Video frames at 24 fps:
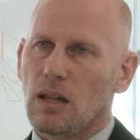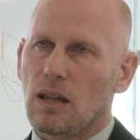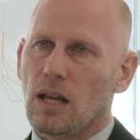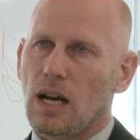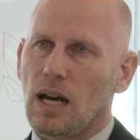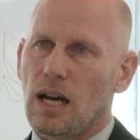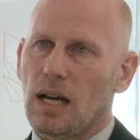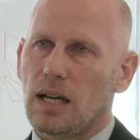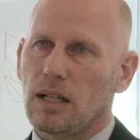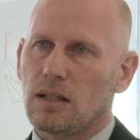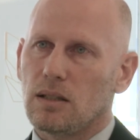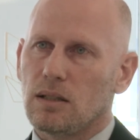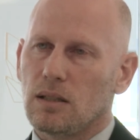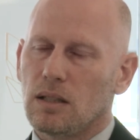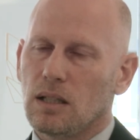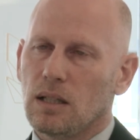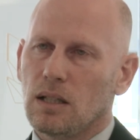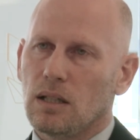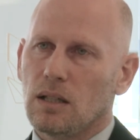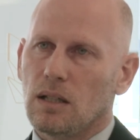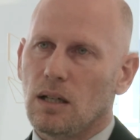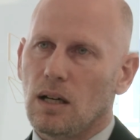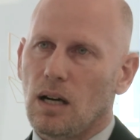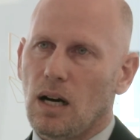then
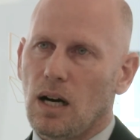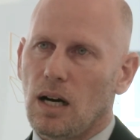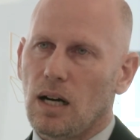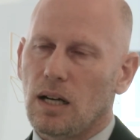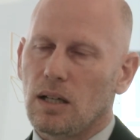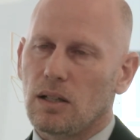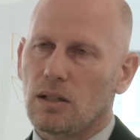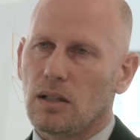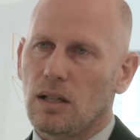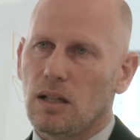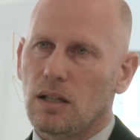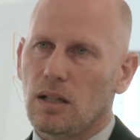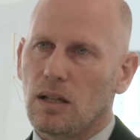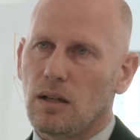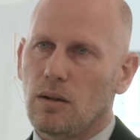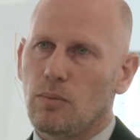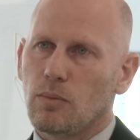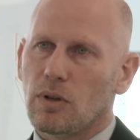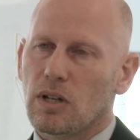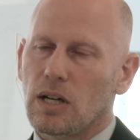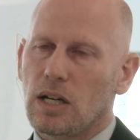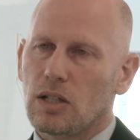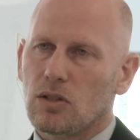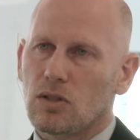
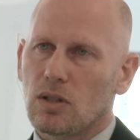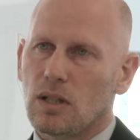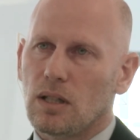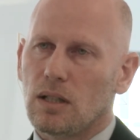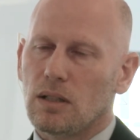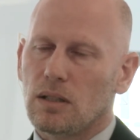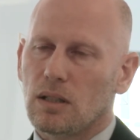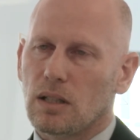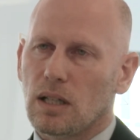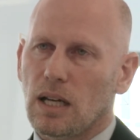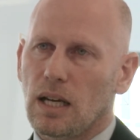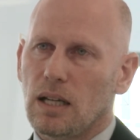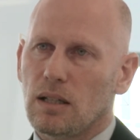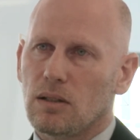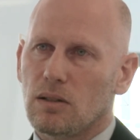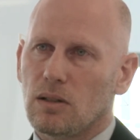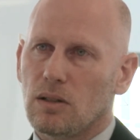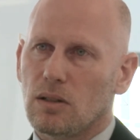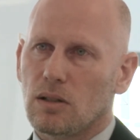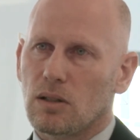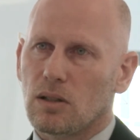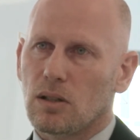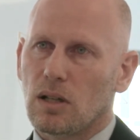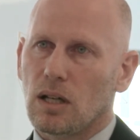immigration
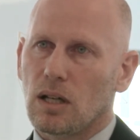can